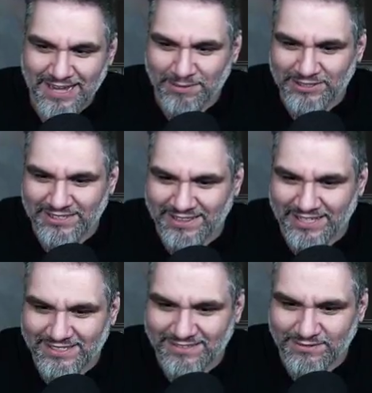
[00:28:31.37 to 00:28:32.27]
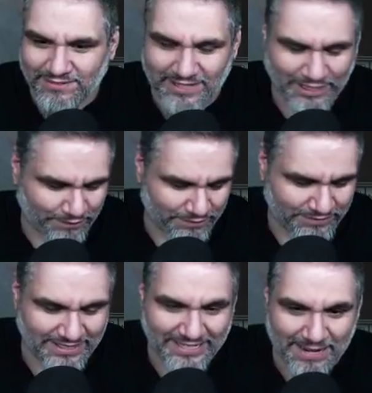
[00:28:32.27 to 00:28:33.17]
How much is that? That's is that better? That's
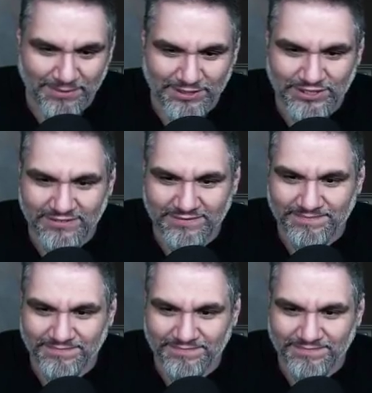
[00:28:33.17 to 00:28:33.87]
fifteen damage.